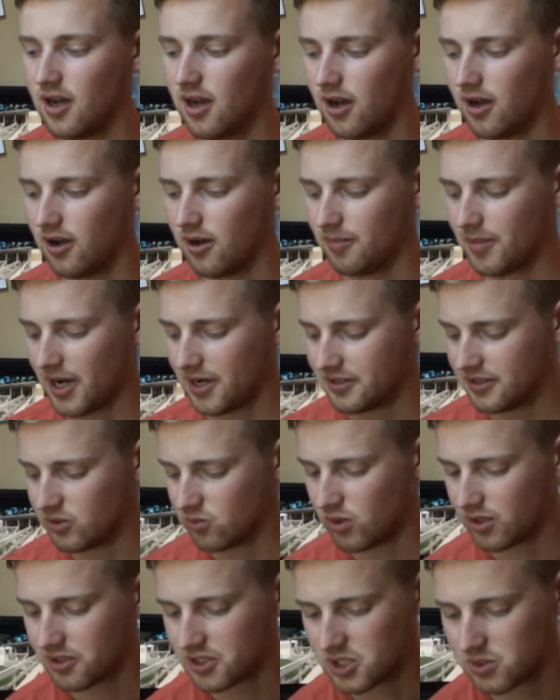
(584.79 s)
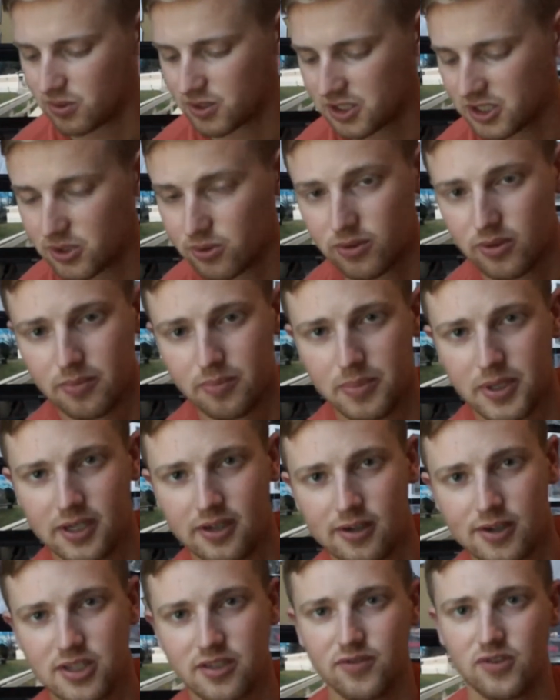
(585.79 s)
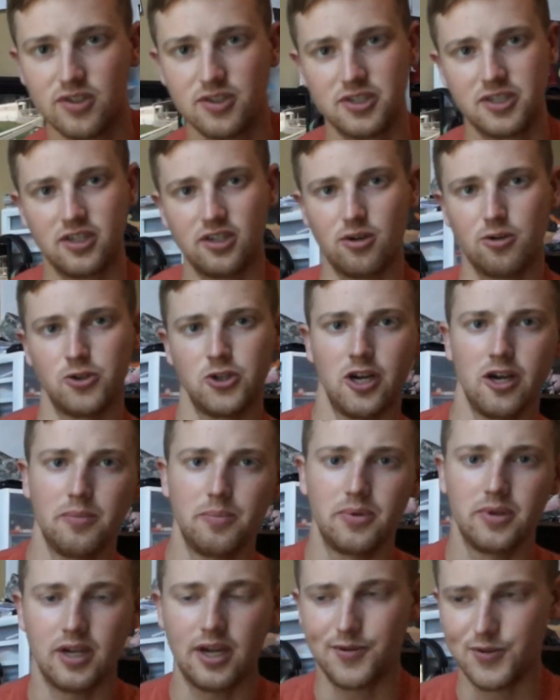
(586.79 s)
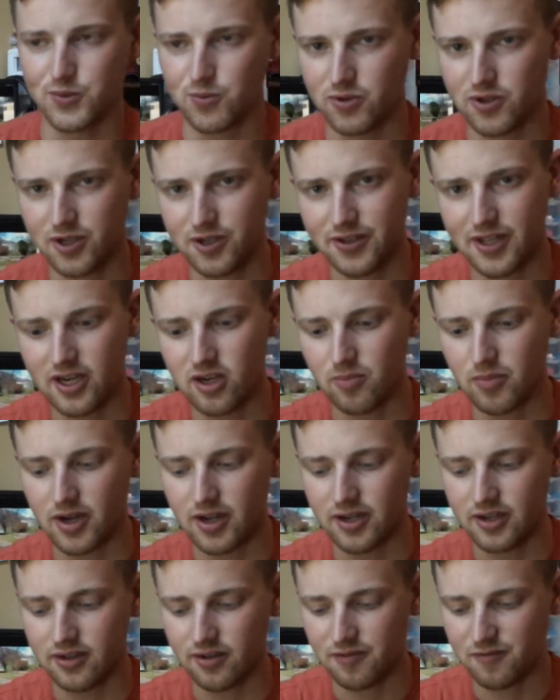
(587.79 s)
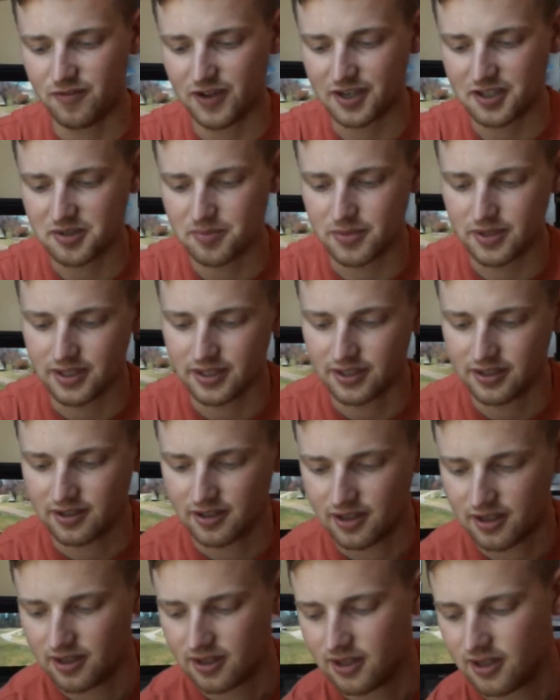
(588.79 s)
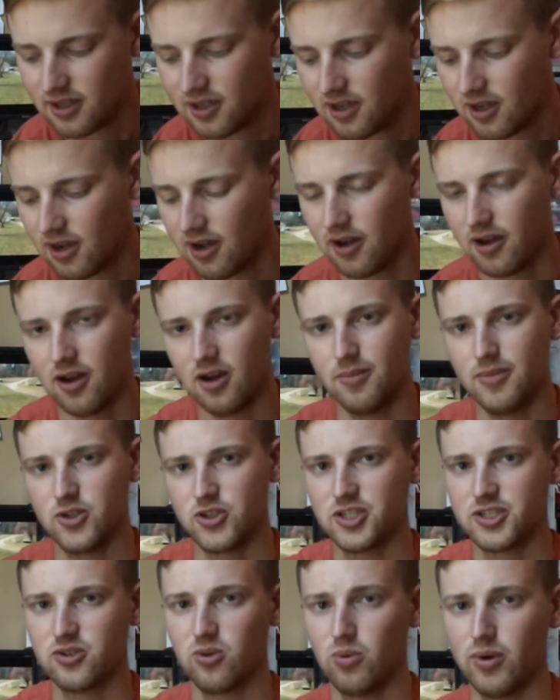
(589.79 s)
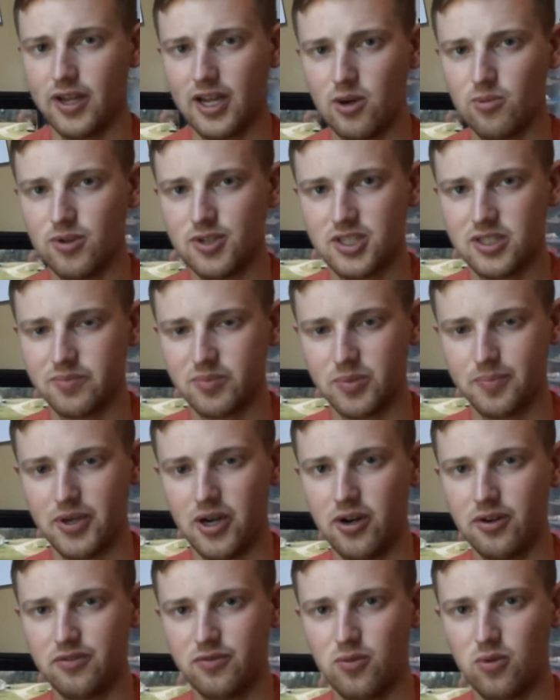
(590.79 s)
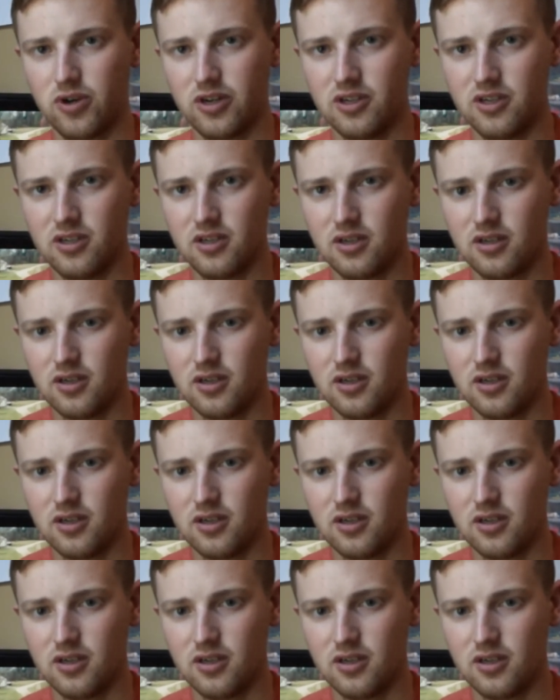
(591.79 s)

I didn't want to switch to them because of the zero drop. I was worried that it might affect me in just a way I wasn't prepared for.